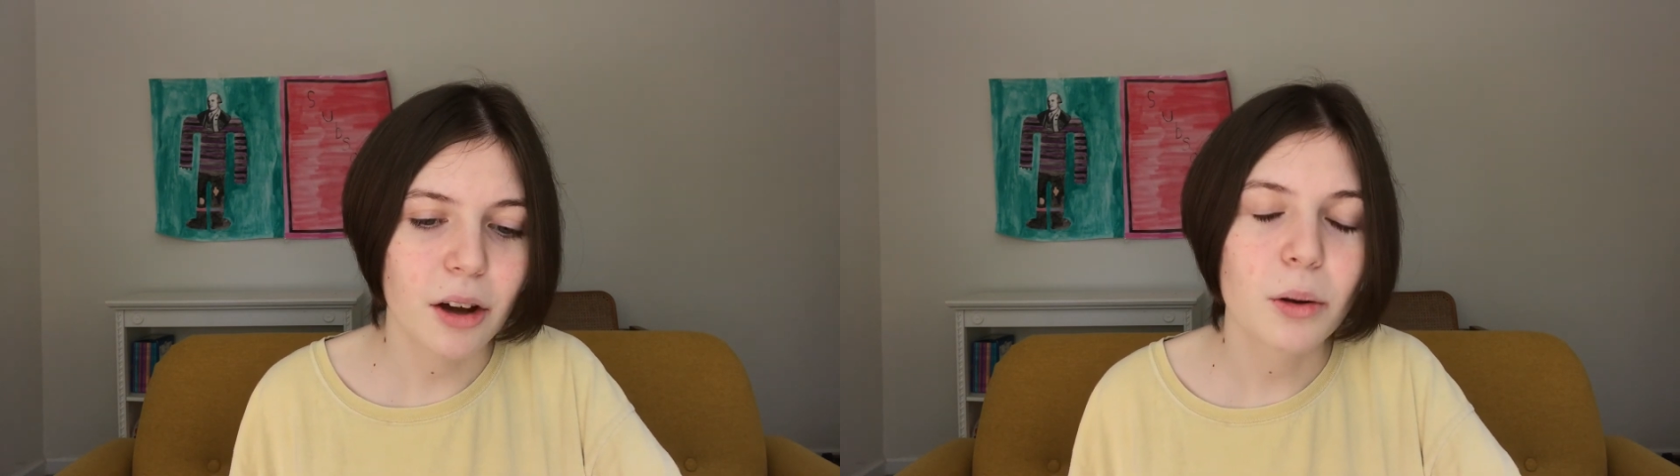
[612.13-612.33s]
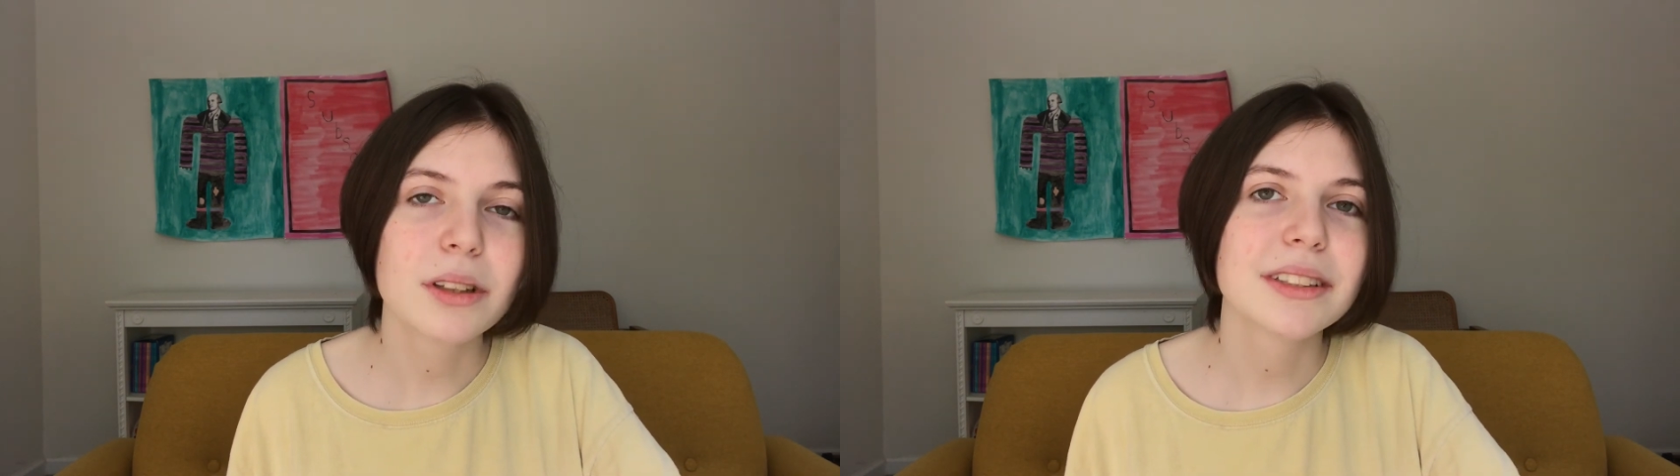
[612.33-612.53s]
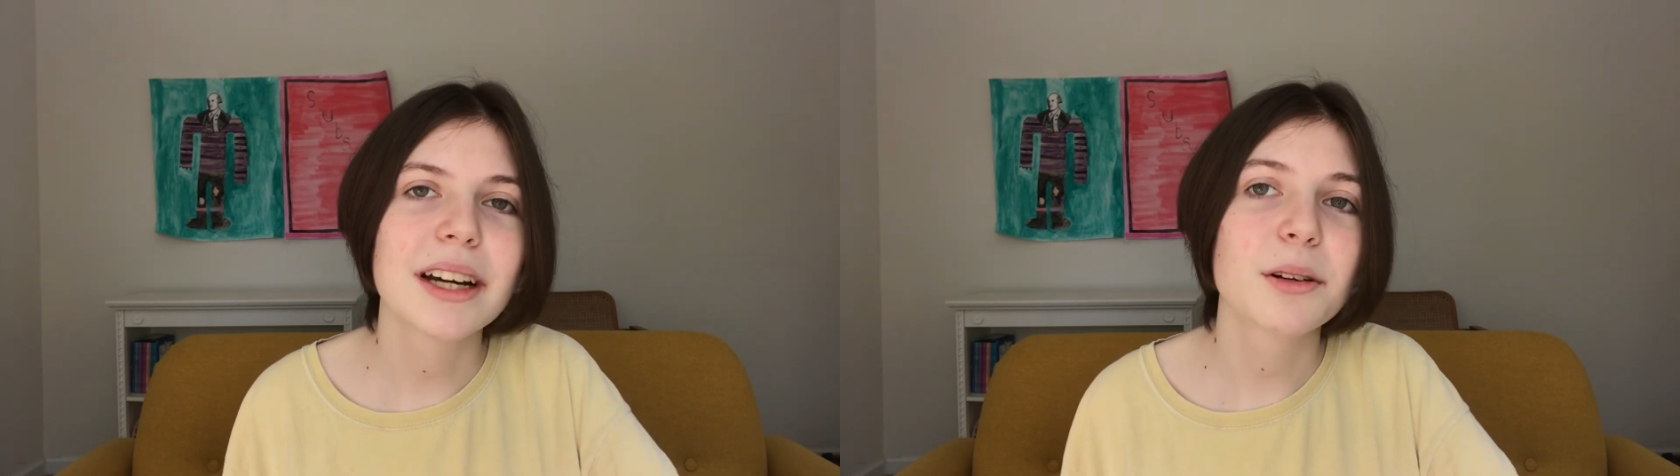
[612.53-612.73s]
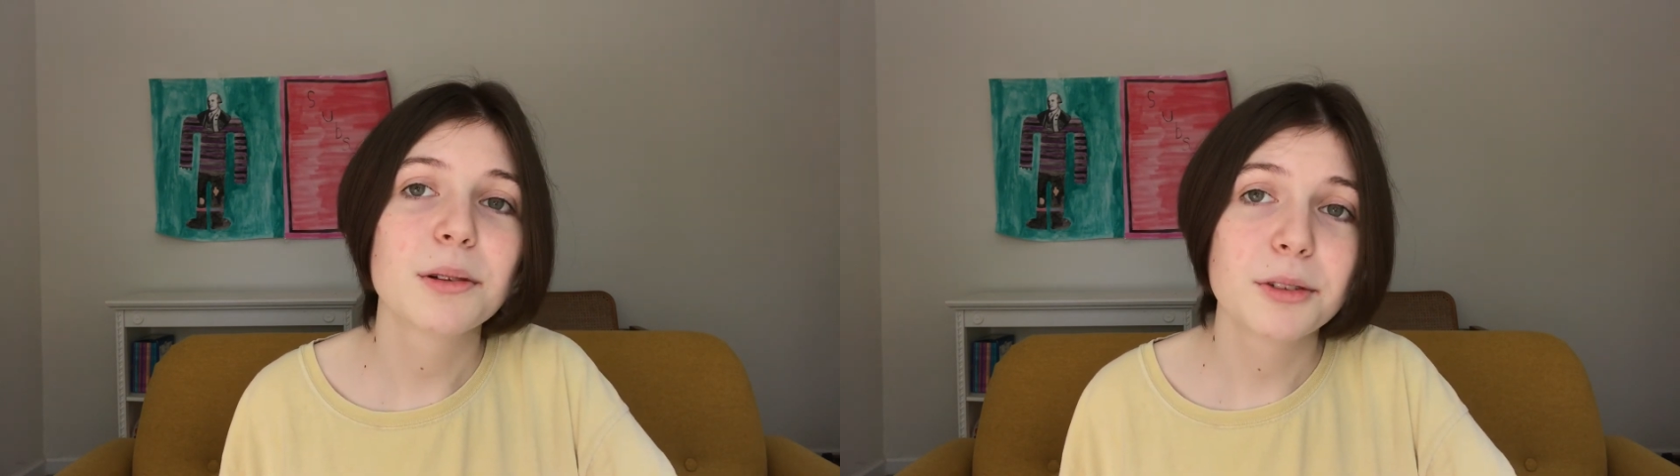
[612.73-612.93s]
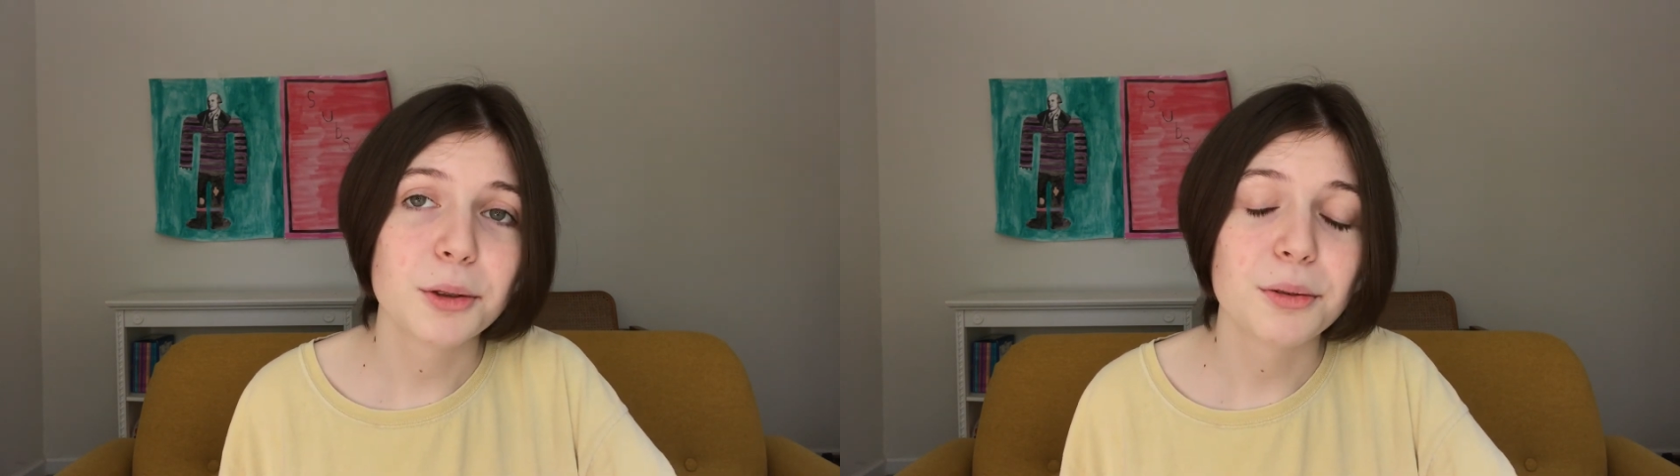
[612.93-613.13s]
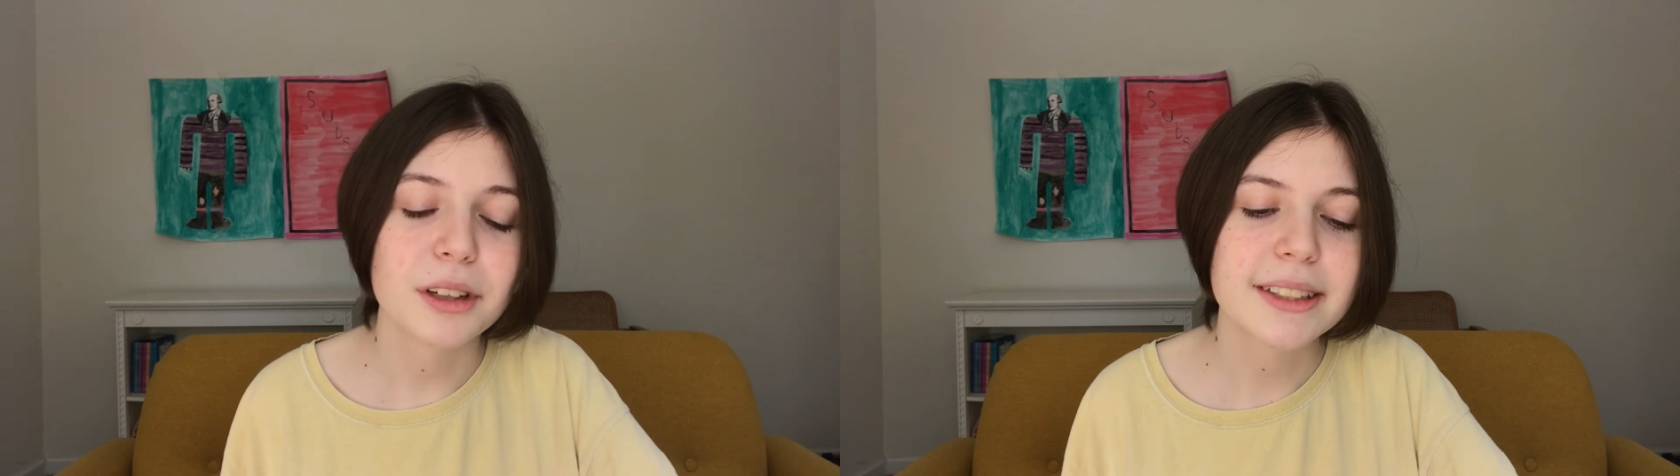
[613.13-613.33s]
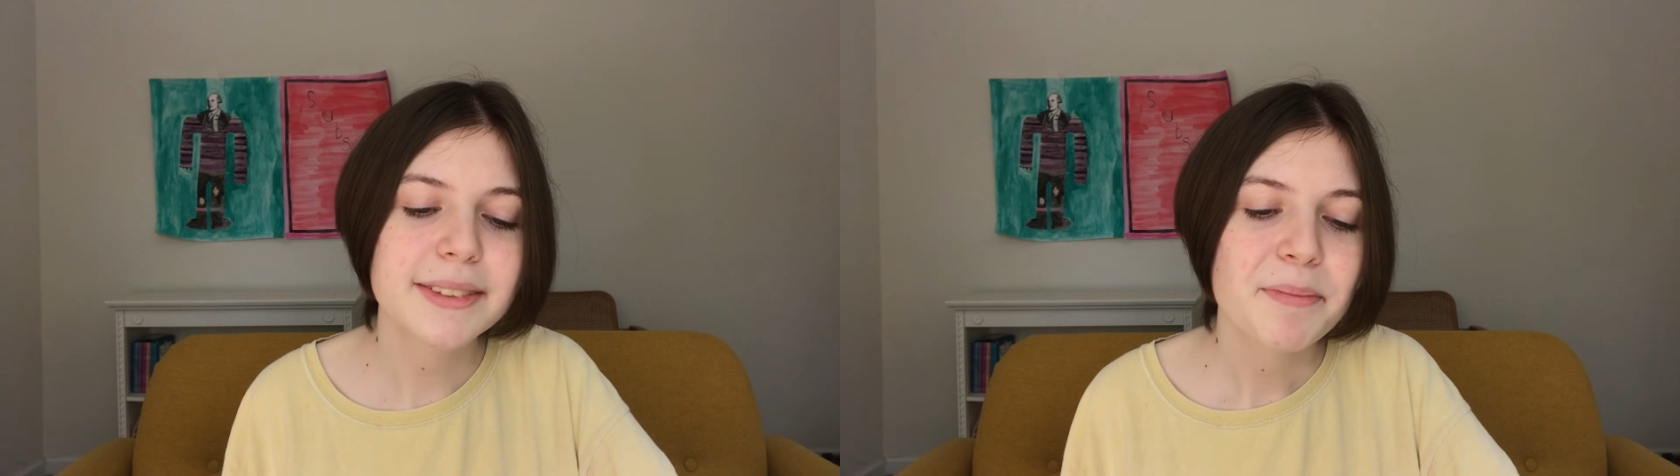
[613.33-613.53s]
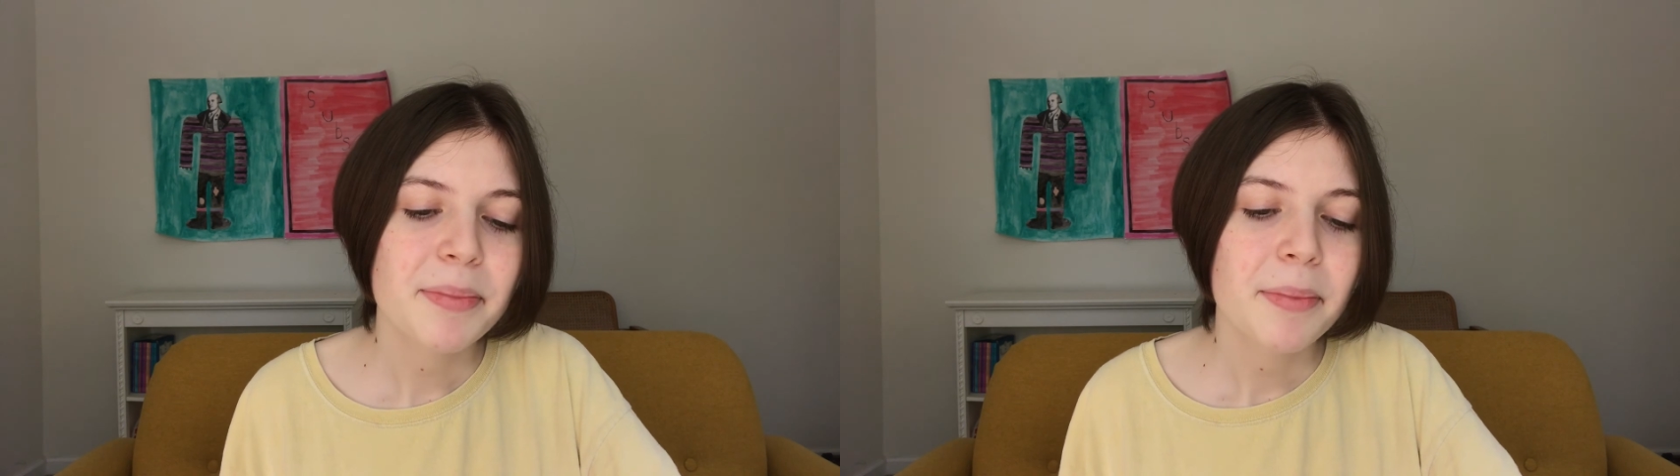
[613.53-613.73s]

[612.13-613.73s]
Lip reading: a whole entire review of it.